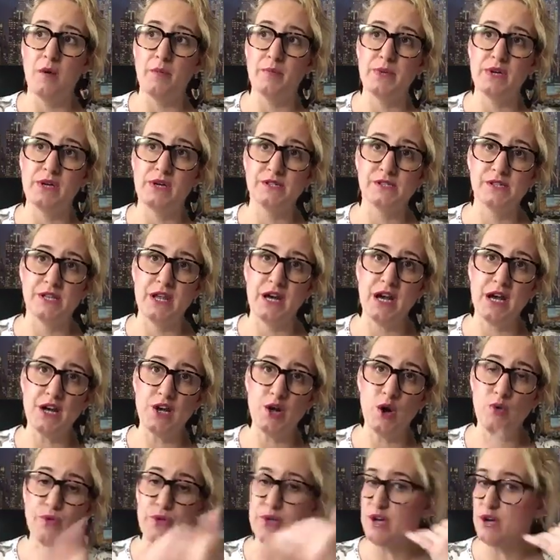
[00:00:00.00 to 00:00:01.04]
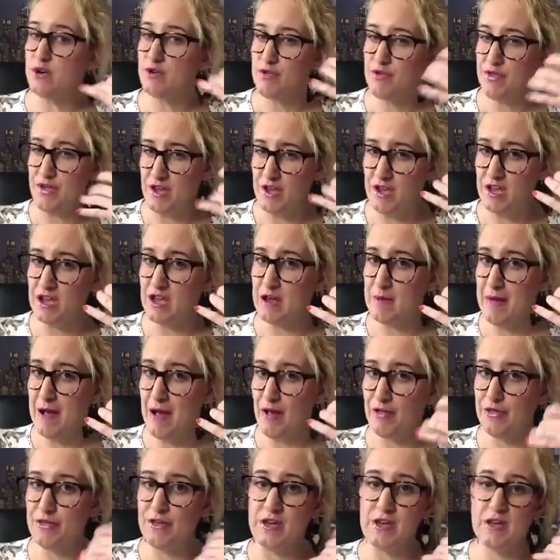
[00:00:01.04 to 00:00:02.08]
because then I know that you're thinking
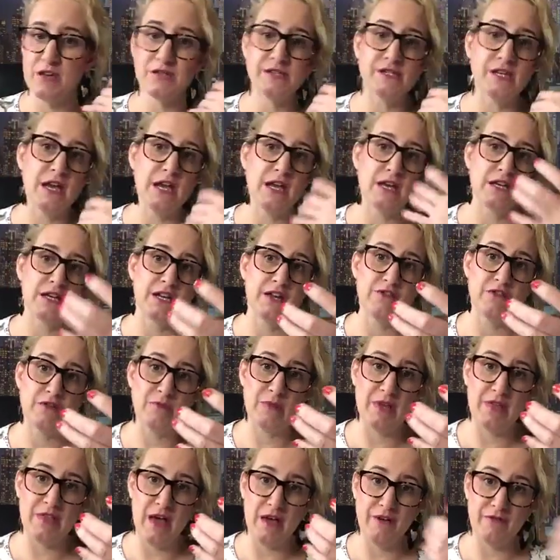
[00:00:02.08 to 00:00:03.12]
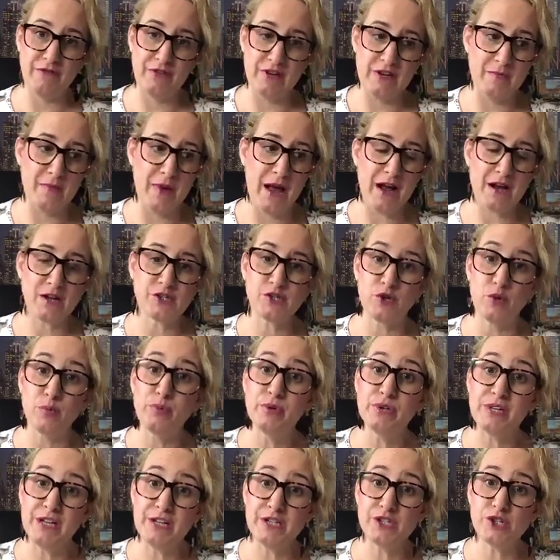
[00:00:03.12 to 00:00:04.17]
about things and giving me that feedback. So
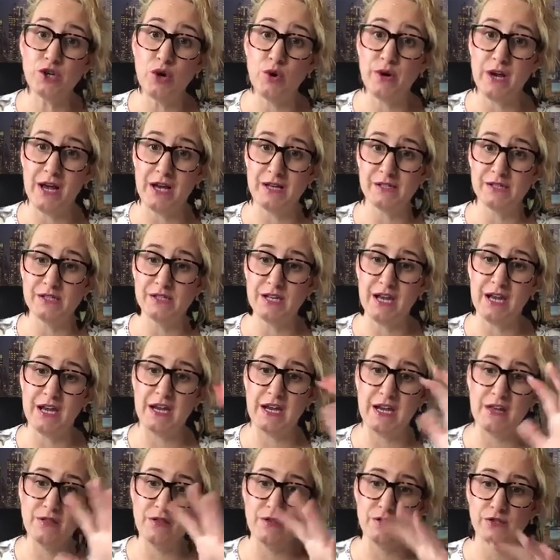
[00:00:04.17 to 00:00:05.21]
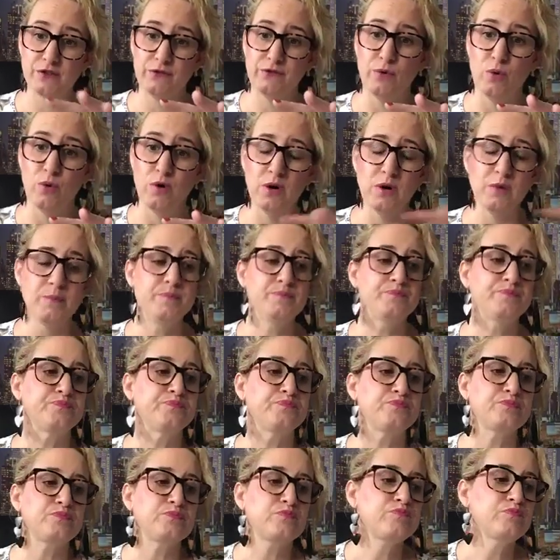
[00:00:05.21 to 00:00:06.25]
please don't hesitate in this forum
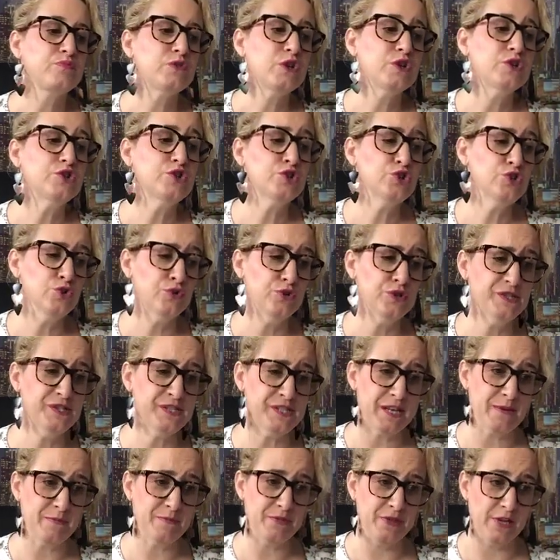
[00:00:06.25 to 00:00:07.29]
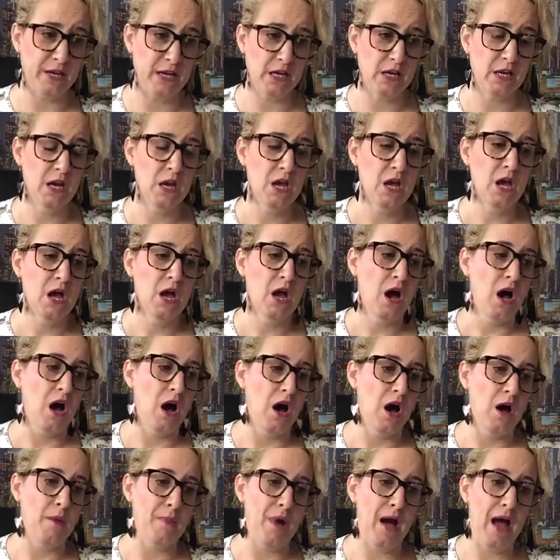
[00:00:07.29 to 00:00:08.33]
to do the same thing.
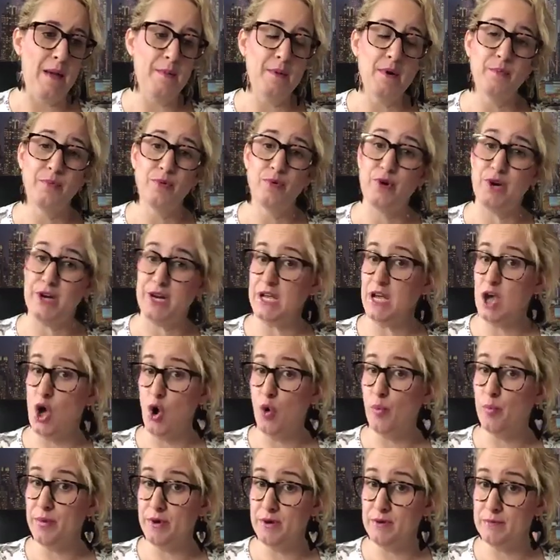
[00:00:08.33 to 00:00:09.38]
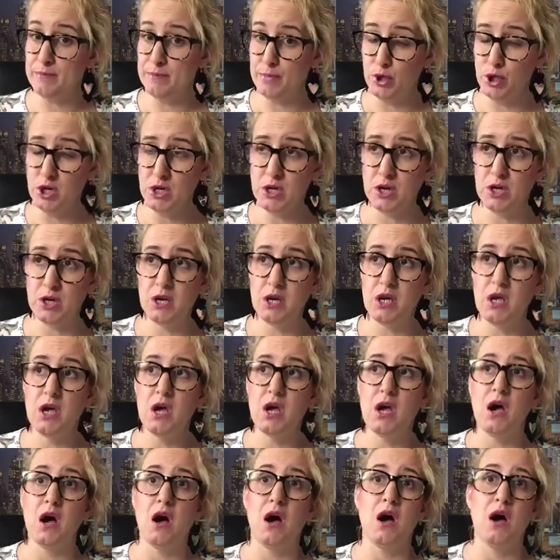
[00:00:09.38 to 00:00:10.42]
I'm a pretty open book.
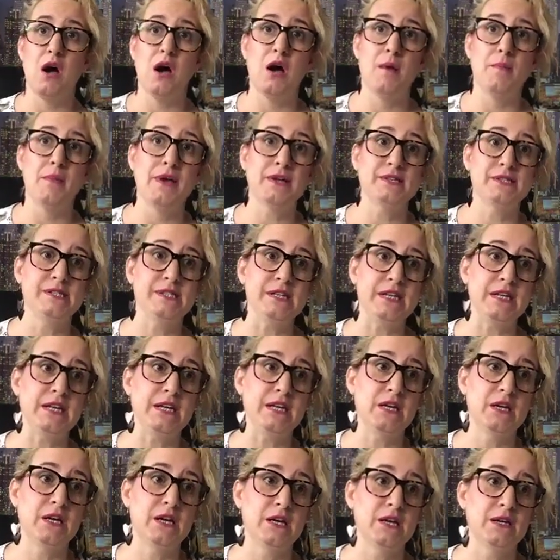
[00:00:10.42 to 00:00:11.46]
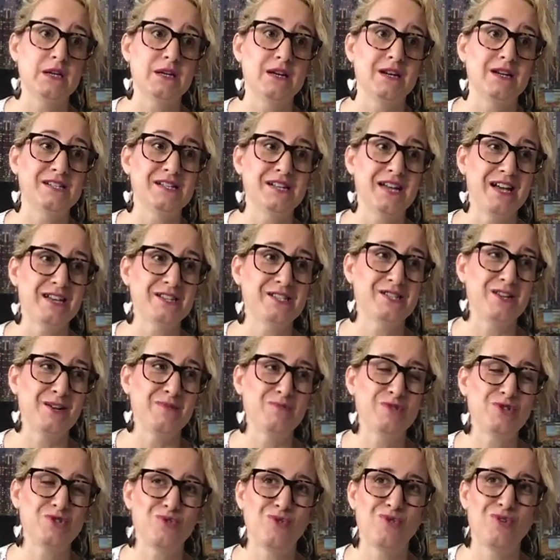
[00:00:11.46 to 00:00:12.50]
As Dee Dee can attest,
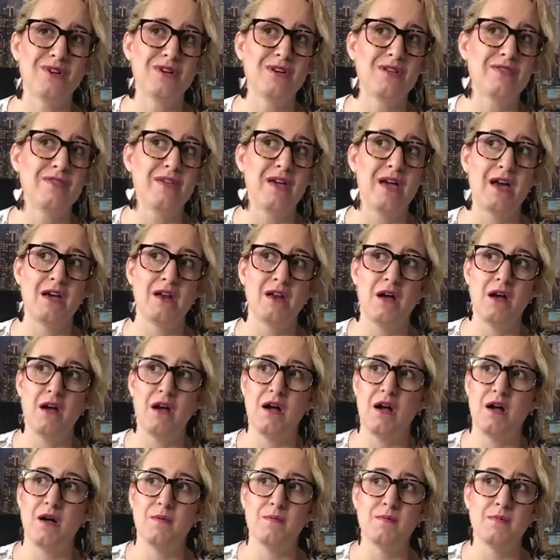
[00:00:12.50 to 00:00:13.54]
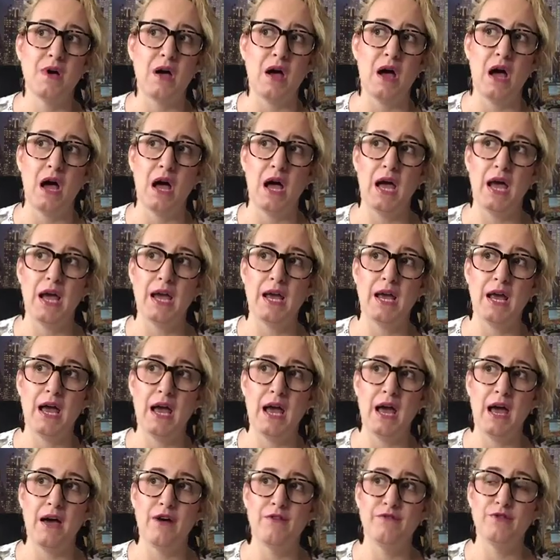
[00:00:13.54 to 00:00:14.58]
I'm sure that I
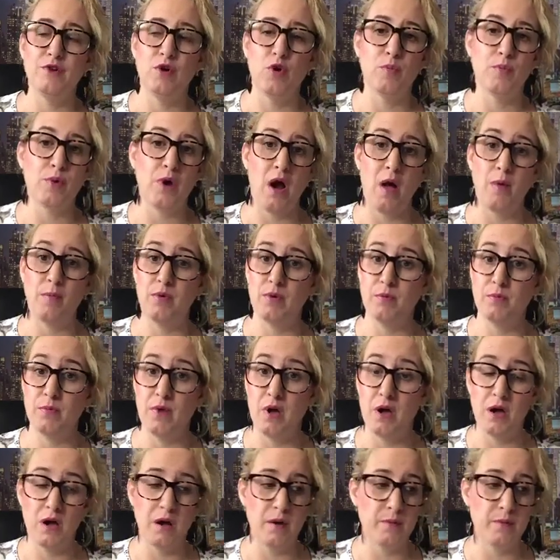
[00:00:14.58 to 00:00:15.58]
have no problem